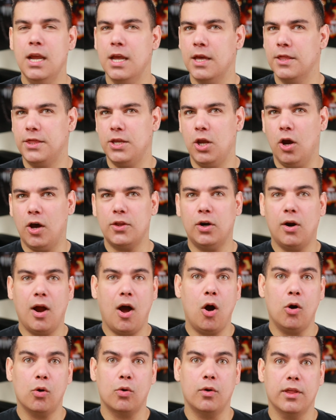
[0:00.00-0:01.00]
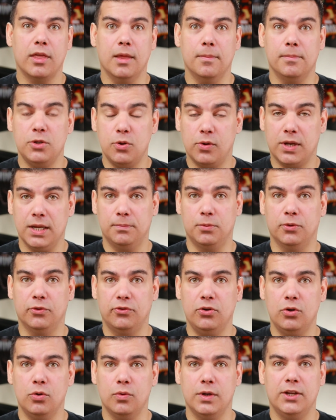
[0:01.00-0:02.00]
The other algorithm you can
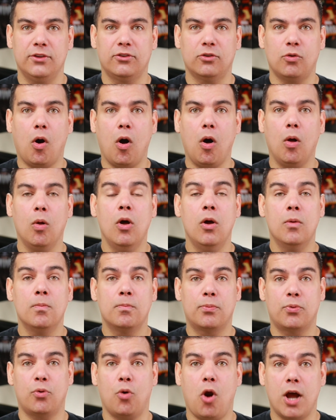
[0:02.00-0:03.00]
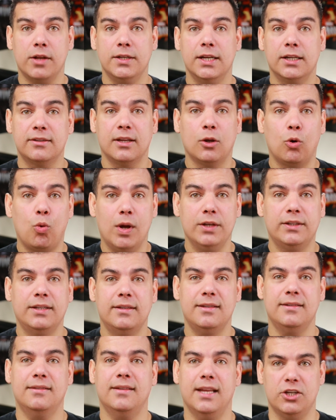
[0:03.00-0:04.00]
pursue is called product
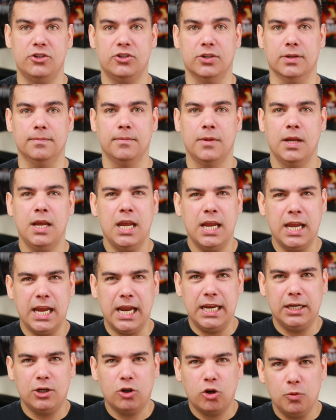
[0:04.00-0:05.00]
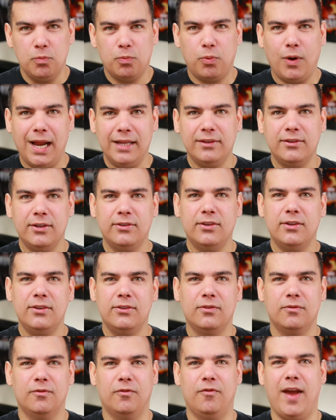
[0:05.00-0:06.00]
quantitization. It compresses
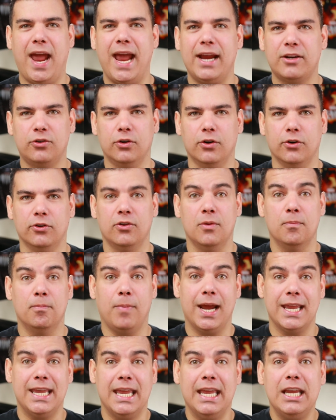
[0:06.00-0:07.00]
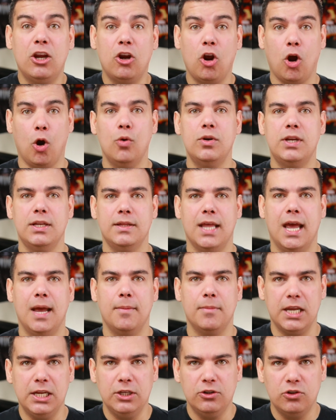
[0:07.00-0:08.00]
vectors by encoding them
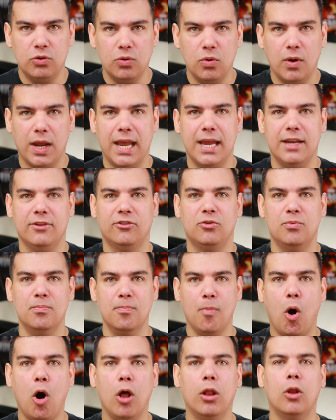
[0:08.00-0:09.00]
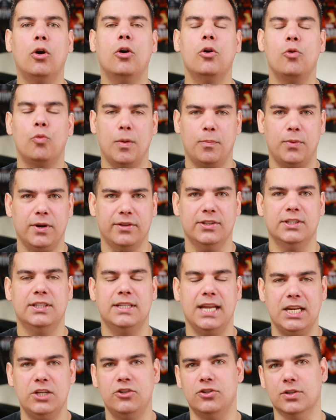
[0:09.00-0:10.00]
into a smaller
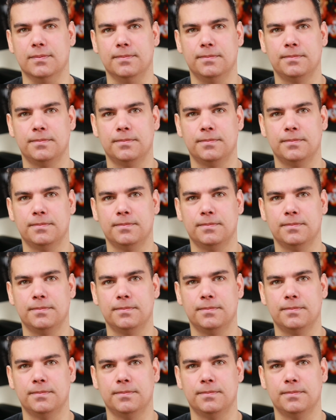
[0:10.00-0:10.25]
representation.